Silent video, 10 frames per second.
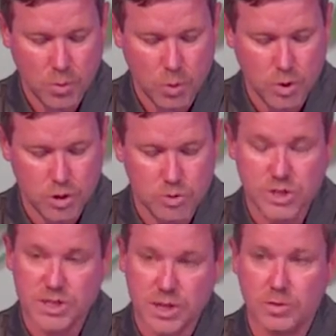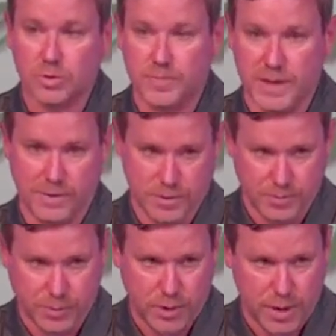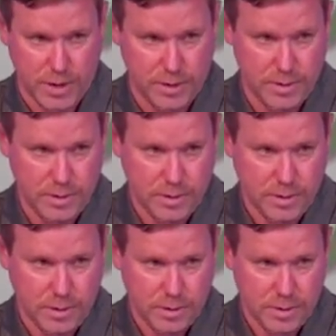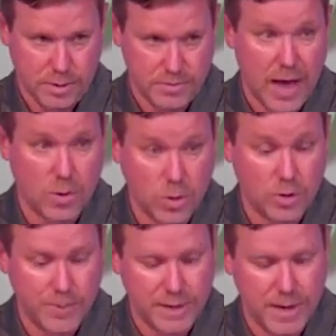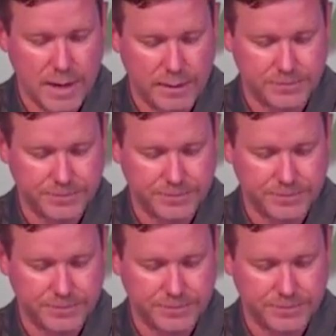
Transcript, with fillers: Would you still be able to pray, Thy will be done?